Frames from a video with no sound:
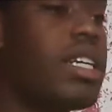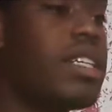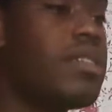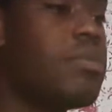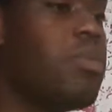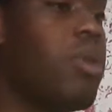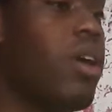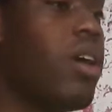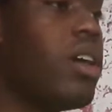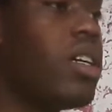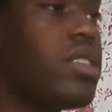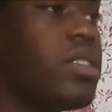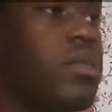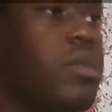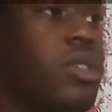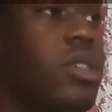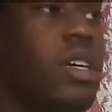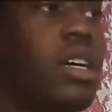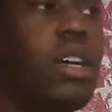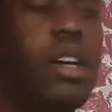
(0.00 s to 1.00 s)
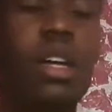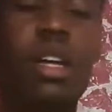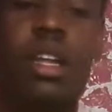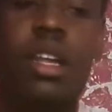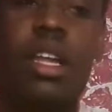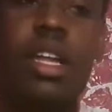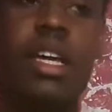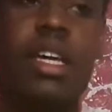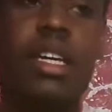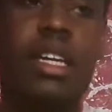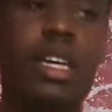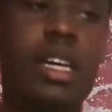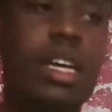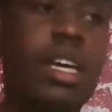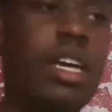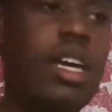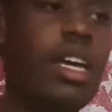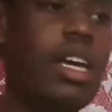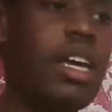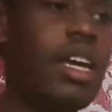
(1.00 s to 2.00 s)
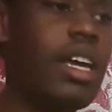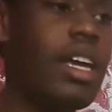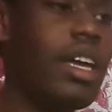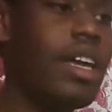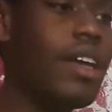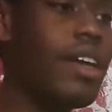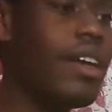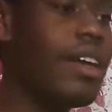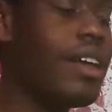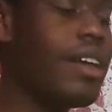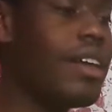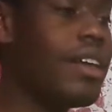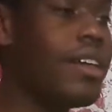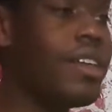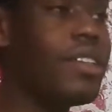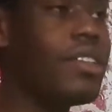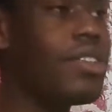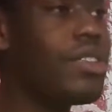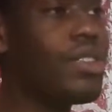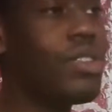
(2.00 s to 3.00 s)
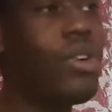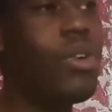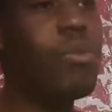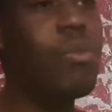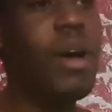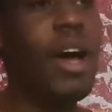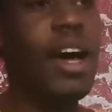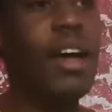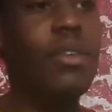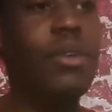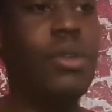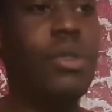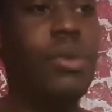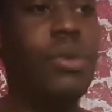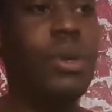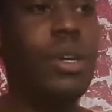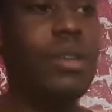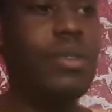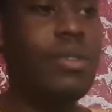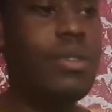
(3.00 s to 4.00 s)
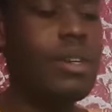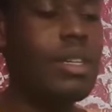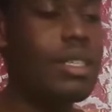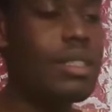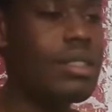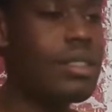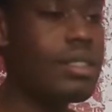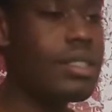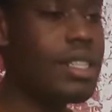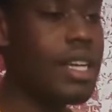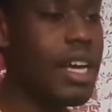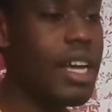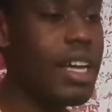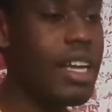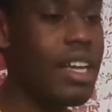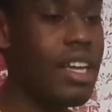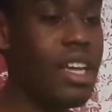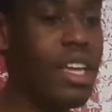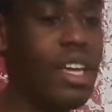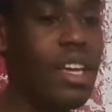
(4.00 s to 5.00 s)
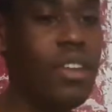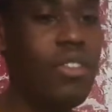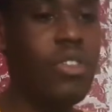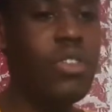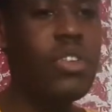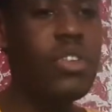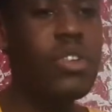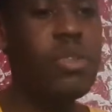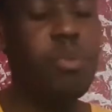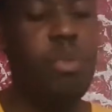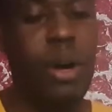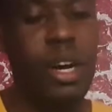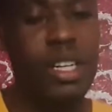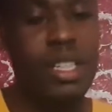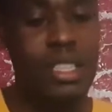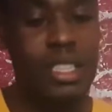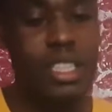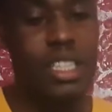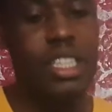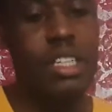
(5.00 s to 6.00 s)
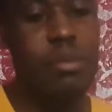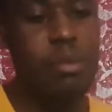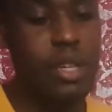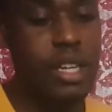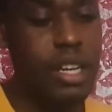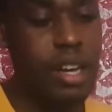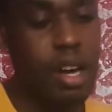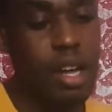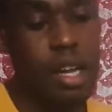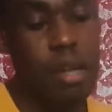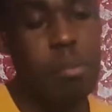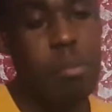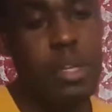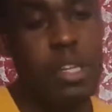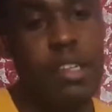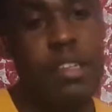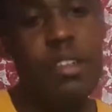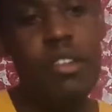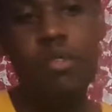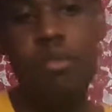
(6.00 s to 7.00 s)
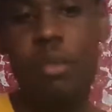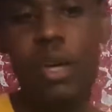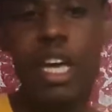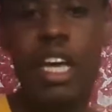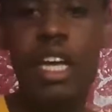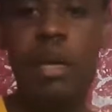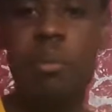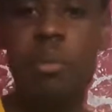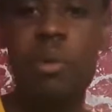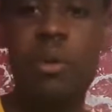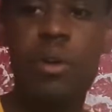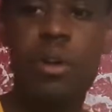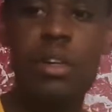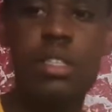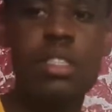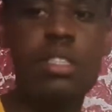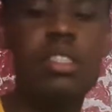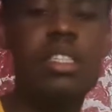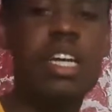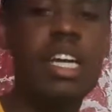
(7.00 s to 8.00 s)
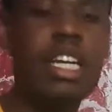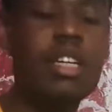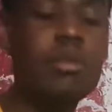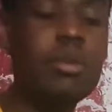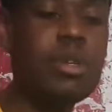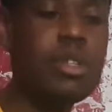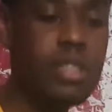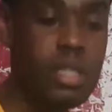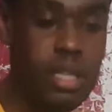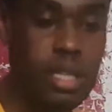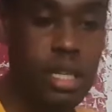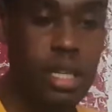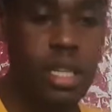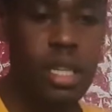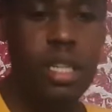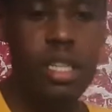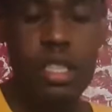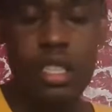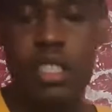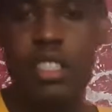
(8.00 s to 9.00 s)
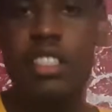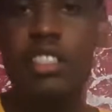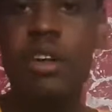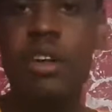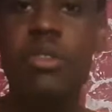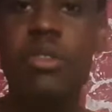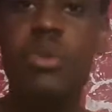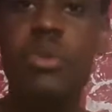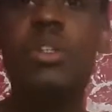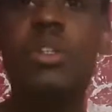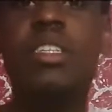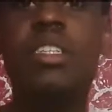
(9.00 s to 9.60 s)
as possible. Like, it's so bad with Reef crystals that if you spread a little bit on a piece of paper on your table, the salt will